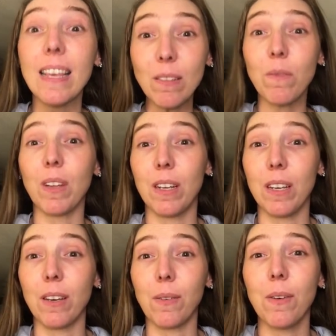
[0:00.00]
this
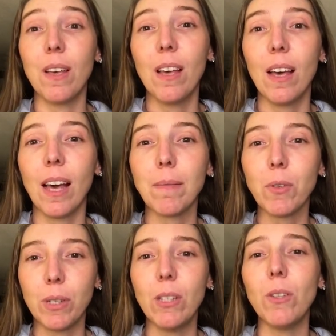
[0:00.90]
video I'm
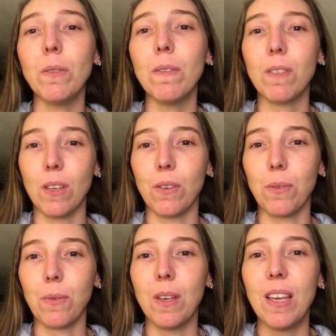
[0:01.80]
going to
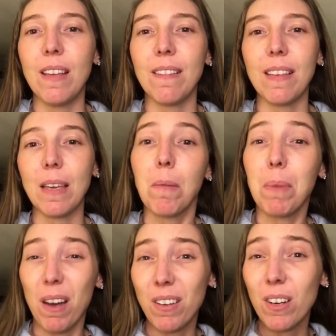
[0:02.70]
review the
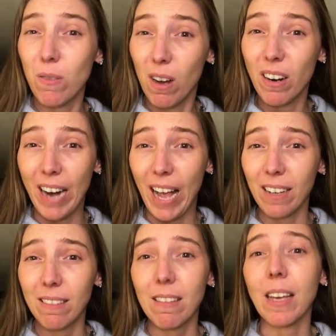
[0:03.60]
Bongo
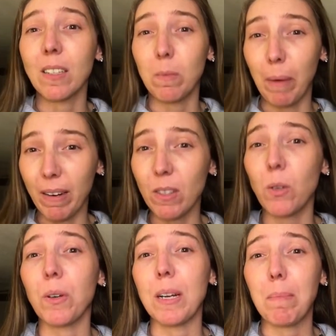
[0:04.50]
RX
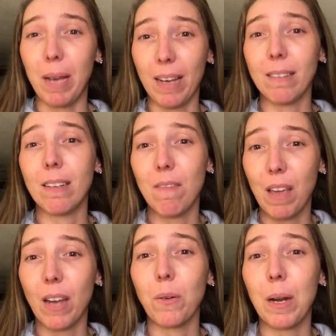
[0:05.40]
expiratory positive
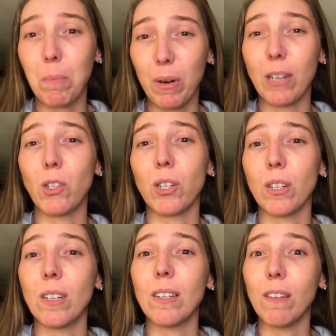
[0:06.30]
airway pressure
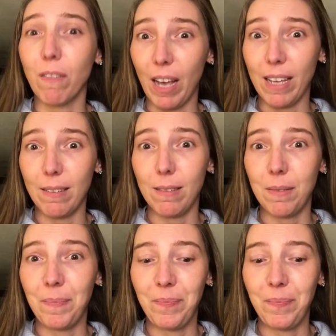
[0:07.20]
device.